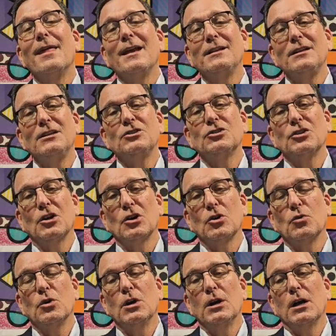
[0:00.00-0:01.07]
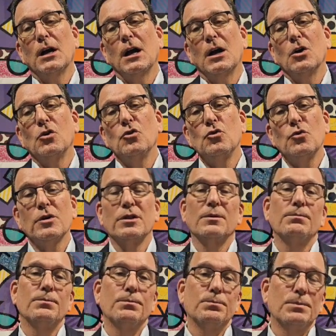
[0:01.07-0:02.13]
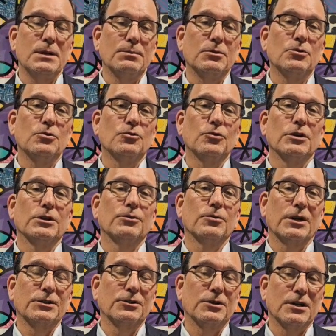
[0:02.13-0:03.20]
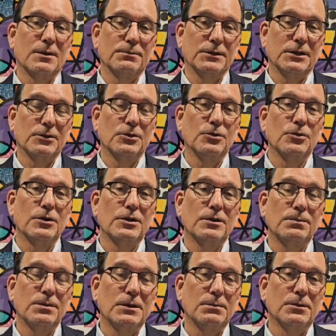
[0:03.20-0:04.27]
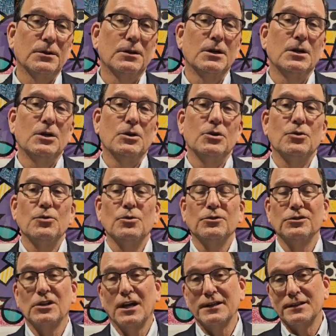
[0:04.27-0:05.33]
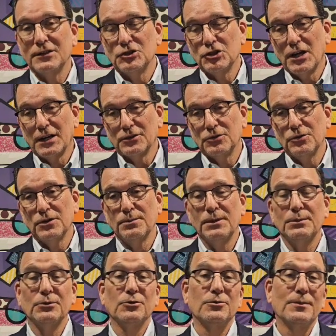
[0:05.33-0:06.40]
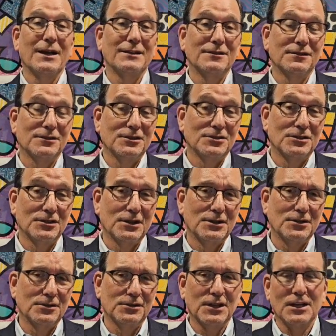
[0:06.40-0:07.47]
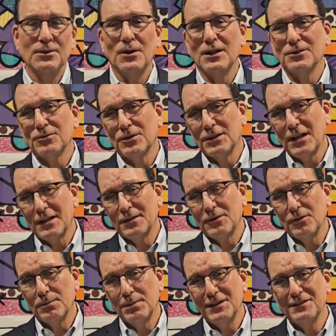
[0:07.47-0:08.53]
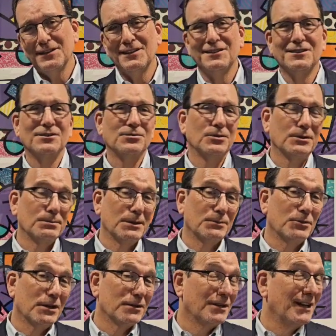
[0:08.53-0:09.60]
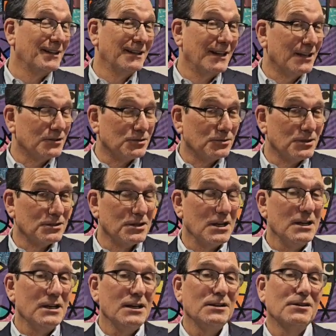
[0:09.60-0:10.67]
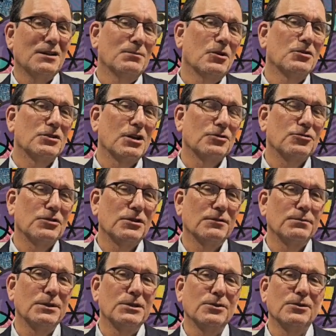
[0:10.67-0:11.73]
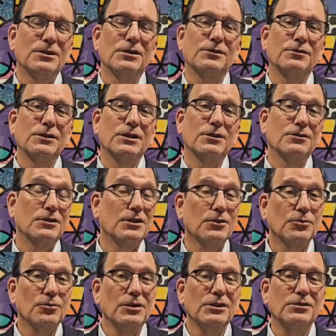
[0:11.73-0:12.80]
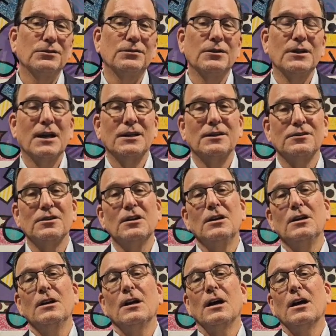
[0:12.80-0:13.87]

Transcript: they need to know who are the people who really run your company, who are the people who sign the checks, who are the people who make decisions. And you're saying, well, it's really not your business, it's really Big Brother. And the answer is that most countries have been doing this for years. And the reason for that is